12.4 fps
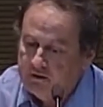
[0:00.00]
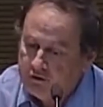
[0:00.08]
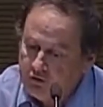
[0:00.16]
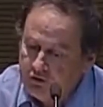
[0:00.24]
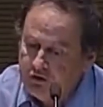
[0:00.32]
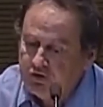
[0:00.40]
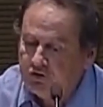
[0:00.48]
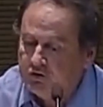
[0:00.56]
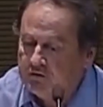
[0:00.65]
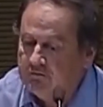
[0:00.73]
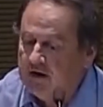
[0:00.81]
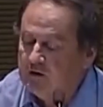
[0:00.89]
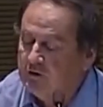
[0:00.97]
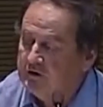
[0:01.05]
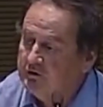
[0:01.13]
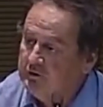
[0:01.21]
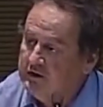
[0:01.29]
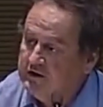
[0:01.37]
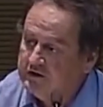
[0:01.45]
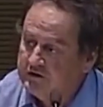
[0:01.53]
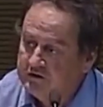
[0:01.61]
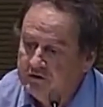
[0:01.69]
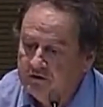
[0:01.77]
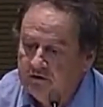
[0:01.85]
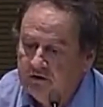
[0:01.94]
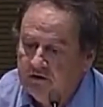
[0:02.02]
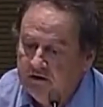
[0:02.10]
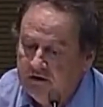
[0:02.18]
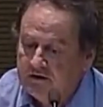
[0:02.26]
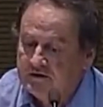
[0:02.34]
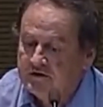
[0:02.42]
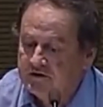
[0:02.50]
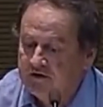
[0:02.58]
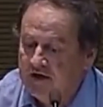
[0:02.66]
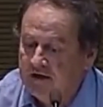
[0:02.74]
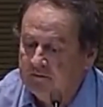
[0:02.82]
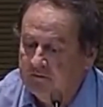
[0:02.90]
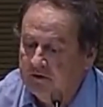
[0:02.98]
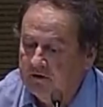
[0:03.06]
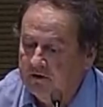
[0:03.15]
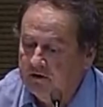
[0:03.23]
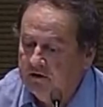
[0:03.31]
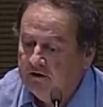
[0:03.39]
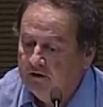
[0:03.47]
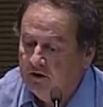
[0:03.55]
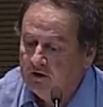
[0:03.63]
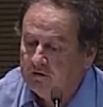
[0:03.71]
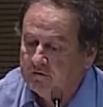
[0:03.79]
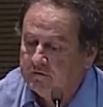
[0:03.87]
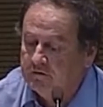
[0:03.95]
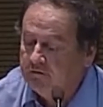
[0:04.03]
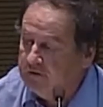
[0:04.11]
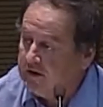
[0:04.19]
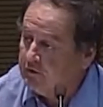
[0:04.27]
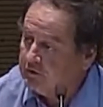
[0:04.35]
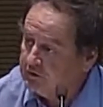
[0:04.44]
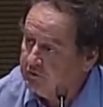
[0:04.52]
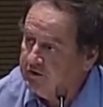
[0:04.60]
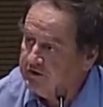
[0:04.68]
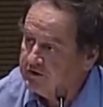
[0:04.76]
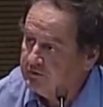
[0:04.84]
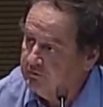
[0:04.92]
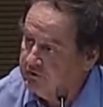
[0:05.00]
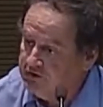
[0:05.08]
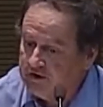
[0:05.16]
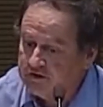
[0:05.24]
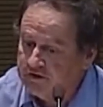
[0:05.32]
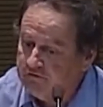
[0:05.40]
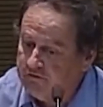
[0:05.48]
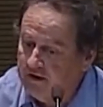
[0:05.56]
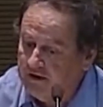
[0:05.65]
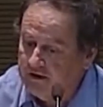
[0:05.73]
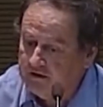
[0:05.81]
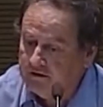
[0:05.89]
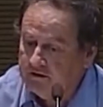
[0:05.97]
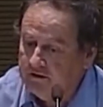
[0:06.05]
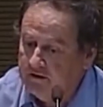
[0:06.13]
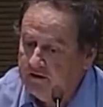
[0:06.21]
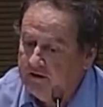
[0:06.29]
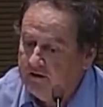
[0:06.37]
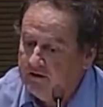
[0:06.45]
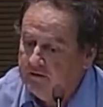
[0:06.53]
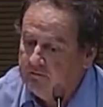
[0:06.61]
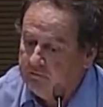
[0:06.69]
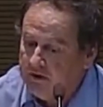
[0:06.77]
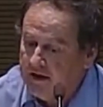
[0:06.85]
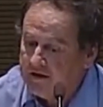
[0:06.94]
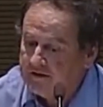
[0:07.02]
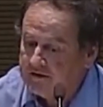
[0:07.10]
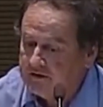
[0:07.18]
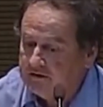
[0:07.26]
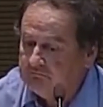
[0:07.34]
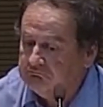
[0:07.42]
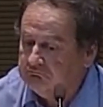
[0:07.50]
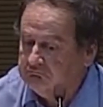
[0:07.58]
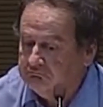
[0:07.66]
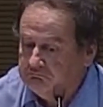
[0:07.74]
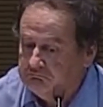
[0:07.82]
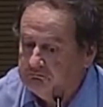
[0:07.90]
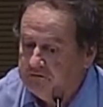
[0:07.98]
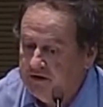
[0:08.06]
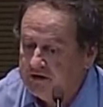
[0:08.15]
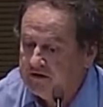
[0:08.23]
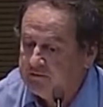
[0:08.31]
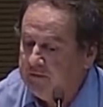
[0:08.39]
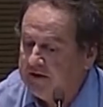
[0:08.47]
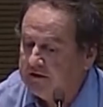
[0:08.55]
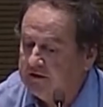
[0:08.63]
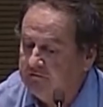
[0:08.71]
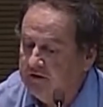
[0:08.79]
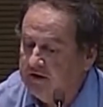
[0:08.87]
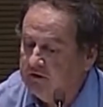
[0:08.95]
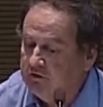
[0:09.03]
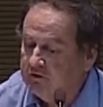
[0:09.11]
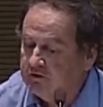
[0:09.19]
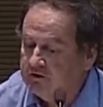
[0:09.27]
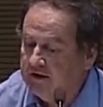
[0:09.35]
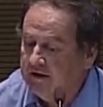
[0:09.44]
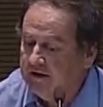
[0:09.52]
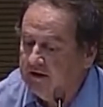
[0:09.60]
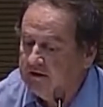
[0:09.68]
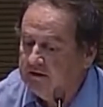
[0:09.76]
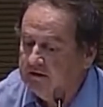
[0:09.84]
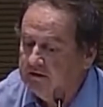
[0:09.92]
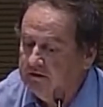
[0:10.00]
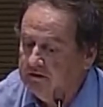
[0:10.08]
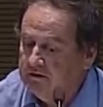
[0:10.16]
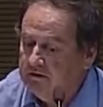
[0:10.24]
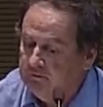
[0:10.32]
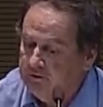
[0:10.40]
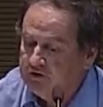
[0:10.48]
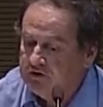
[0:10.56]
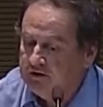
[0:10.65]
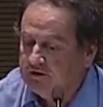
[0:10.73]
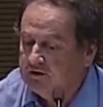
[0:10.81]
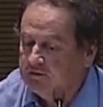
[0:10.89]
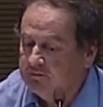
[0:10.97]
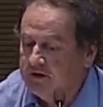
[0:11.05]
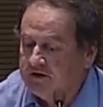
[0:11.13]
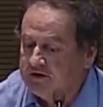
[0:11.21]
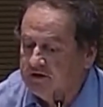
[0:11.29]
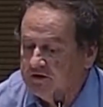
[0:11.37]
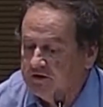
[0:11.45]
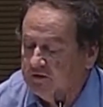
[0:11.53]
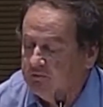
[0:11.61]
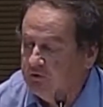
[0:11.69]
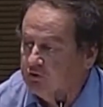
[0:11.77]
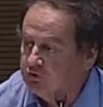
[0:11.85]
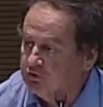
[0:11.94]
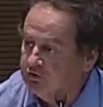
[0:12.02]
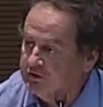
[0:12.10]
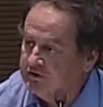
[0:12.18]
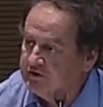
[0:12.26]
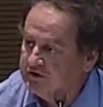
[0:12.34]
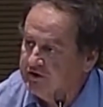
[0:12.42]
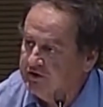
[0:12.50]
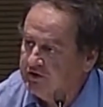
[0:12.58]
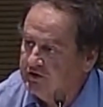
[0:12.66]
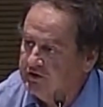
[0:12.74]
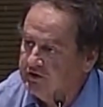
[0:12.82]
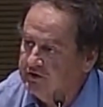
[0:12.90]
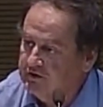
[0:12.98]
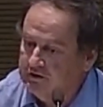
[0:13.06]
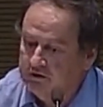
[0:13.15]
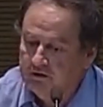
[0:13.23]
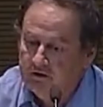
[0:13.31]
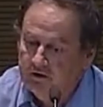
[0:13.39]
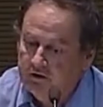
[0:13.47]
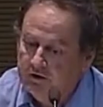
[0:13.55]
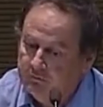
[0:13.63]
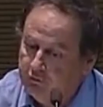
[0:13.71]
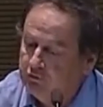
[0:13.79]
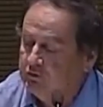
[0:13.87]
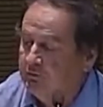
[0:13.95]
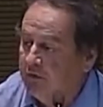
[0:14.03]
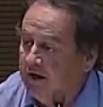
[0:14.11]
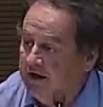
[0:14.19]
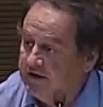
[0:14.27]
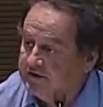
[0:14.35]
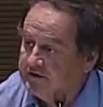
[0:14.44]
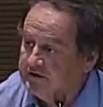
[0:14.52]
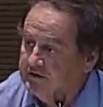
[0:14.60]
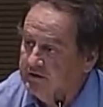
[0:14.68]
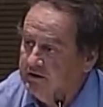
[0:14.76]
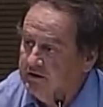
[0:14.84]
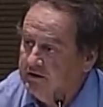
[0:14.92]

The conditional value at risk is the sum of the value at risk we just defined plus the expected value on the tail, which under the pricing distribution is essentially the put price